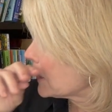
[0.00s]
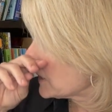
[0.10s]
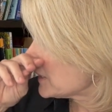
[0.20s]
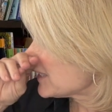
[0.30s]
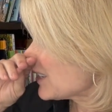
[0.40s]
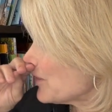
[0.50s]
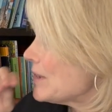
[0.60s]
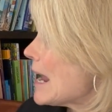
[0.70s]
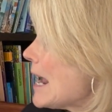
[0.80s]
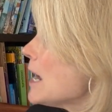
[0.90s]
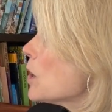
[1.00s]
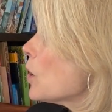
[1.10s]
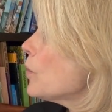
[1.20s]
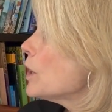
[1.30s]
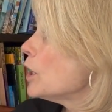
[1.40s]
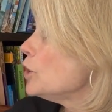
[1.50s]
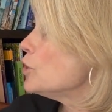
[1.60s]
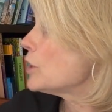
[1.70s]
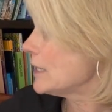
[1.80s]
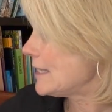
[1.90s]
So now you
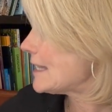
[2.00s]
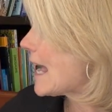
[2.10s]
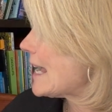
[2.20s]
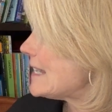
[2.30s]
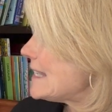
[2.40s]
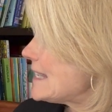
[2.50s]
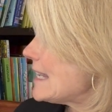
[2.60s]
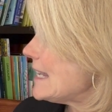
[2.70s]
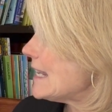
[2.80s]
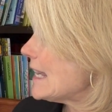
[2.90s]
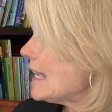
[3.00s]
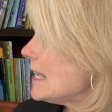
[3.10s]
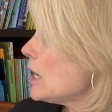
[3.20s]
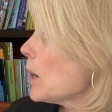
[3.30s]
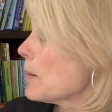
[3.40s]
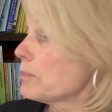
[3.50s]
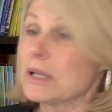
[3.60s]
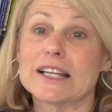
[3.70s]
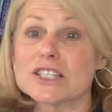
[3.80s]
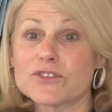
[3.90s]
could say 10
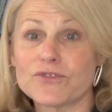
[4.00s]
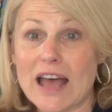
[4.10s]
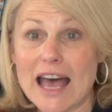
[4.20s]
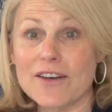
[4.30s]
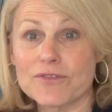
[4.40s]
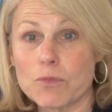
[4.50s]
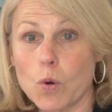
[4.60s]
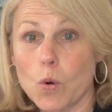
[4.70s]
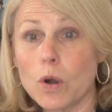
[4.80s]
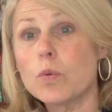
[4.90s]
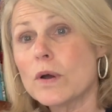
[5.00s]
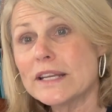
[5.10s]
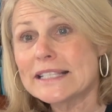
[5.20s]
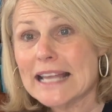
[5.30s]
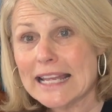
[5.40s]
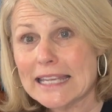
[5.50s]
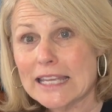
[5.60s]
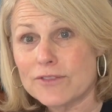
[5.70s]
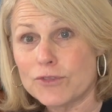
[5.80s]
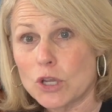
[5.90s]
plus 5 more. What does that
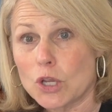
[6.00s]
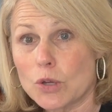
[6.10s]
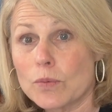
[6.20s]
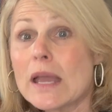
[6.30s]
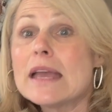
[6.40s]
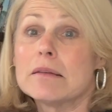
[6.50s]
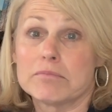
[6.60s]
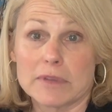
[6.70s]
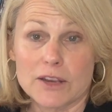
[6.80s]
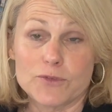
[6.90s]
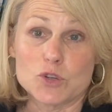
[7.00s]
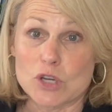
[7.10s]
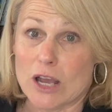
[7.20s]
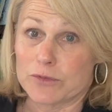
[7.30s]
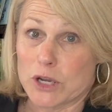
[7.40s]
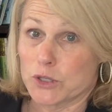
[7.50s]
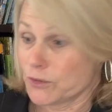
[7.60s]
give you? If your child knows